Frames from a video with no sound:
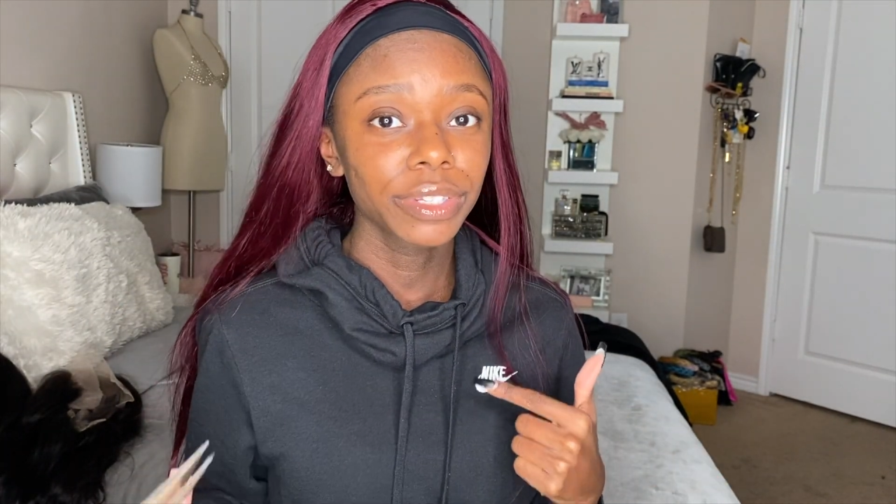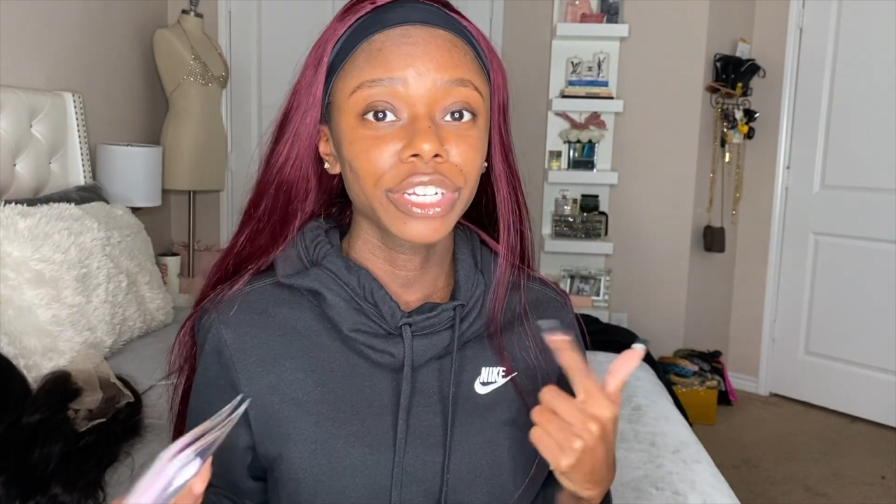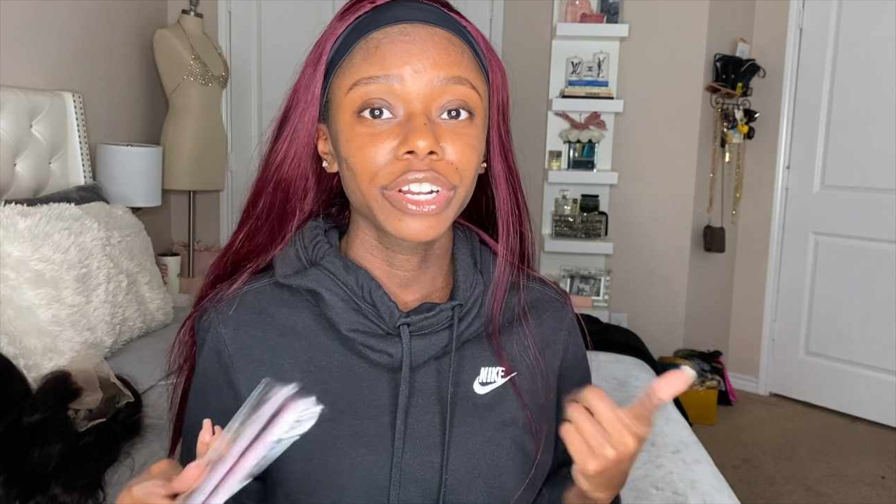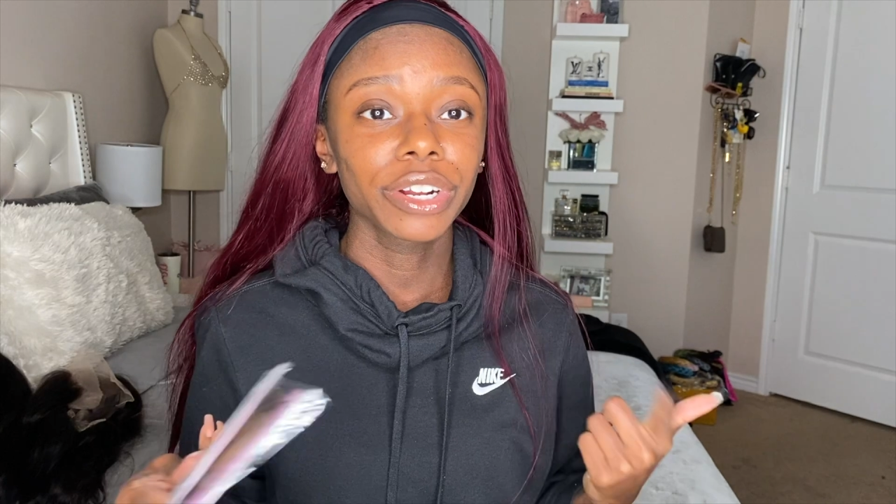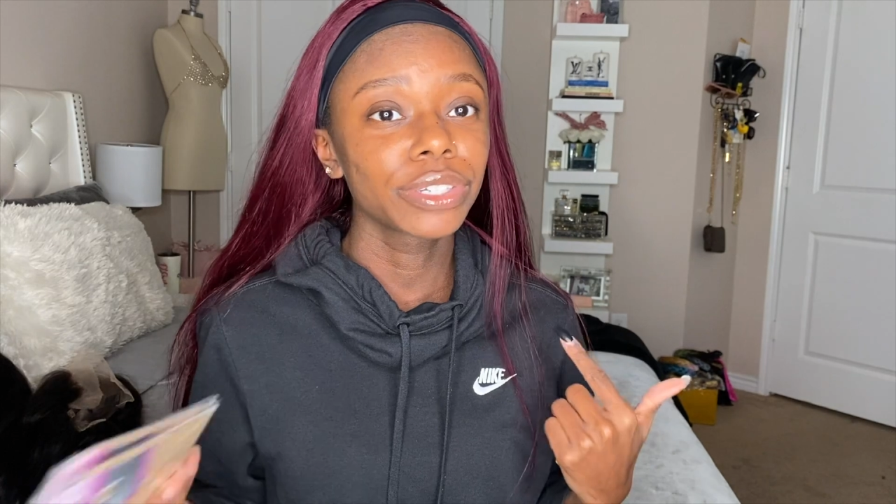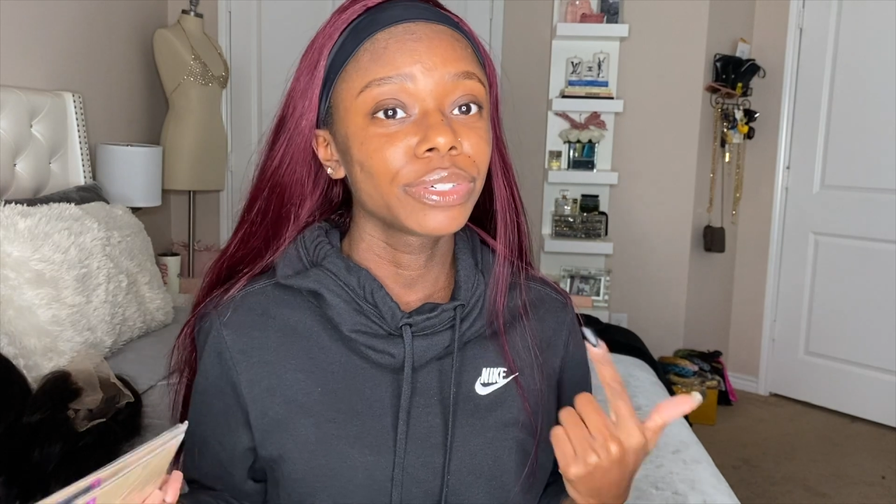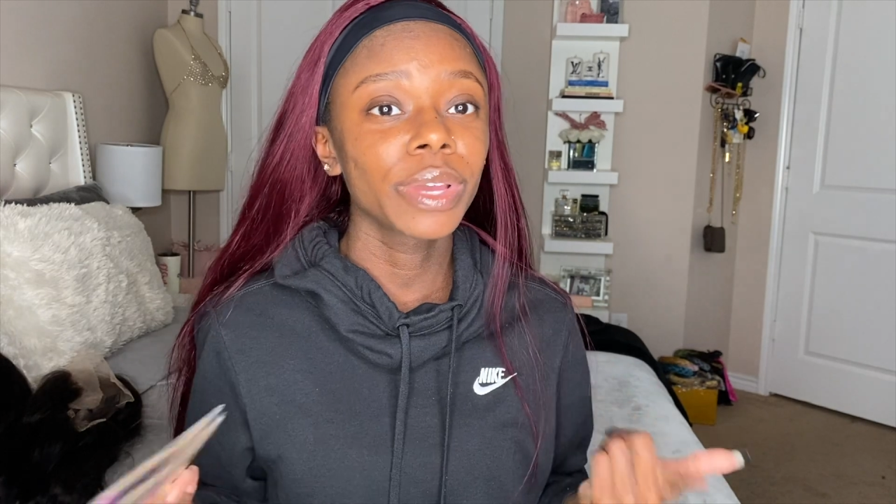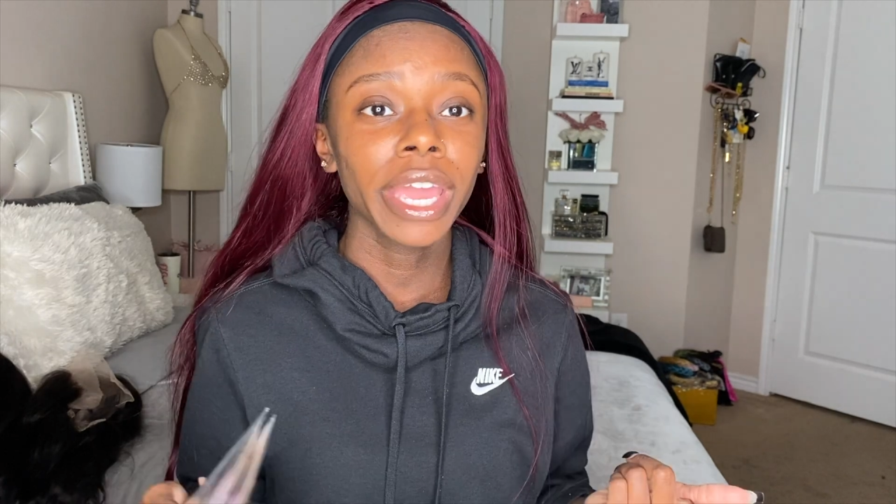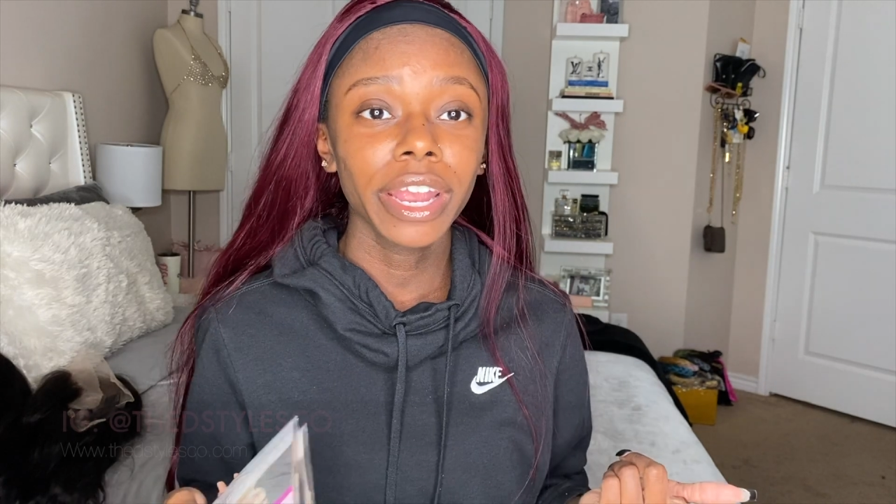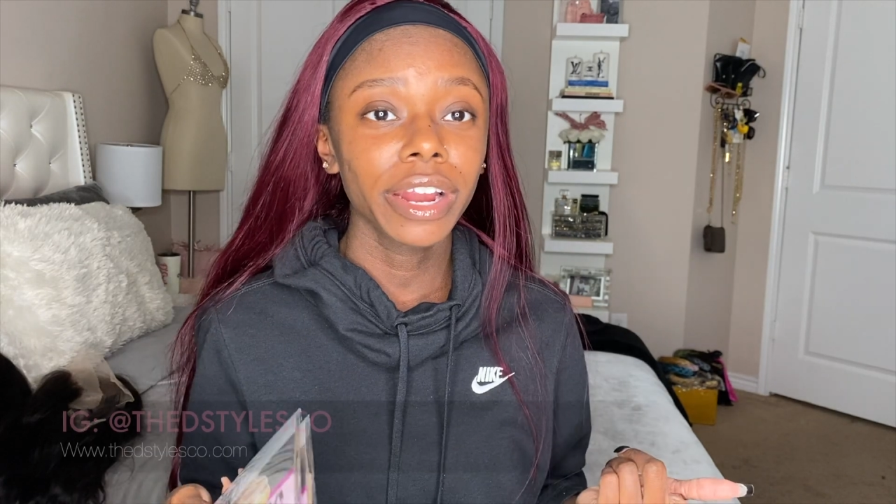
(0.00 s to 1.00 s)
your girl do
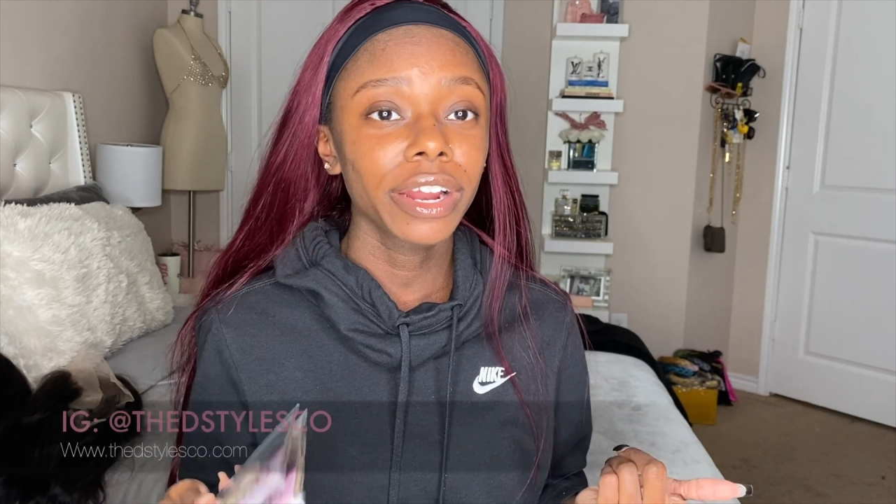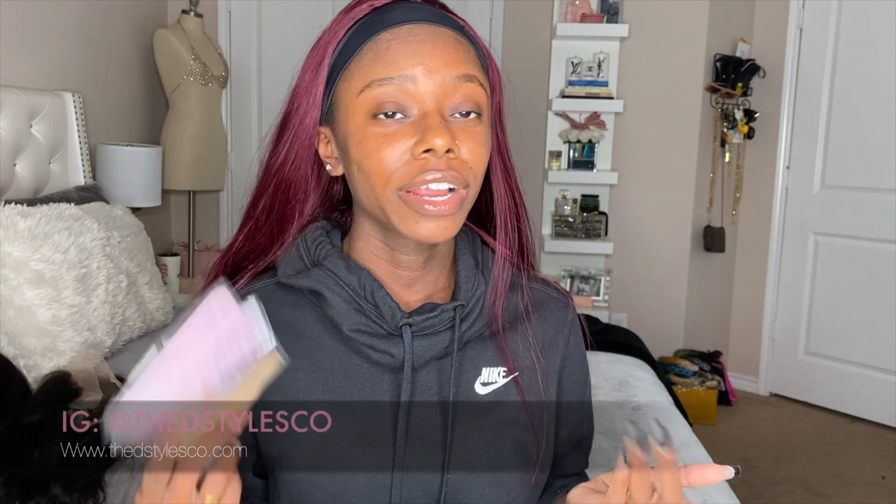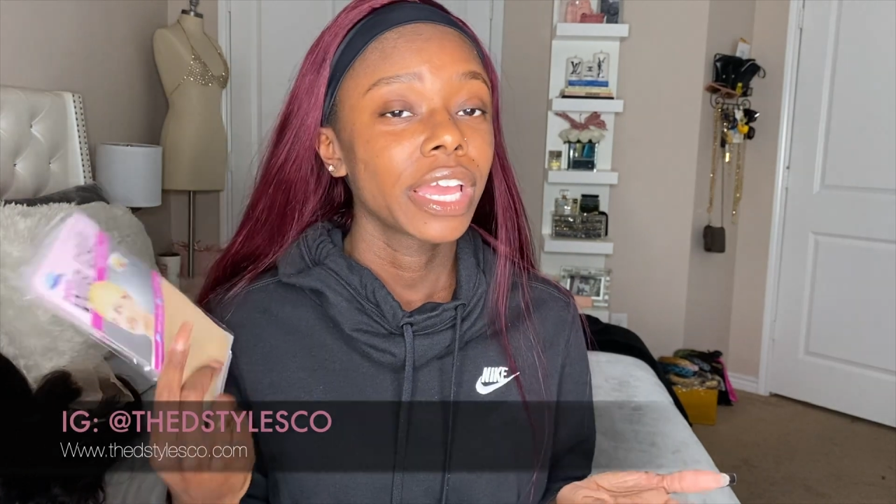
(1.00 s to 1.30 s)
hair, your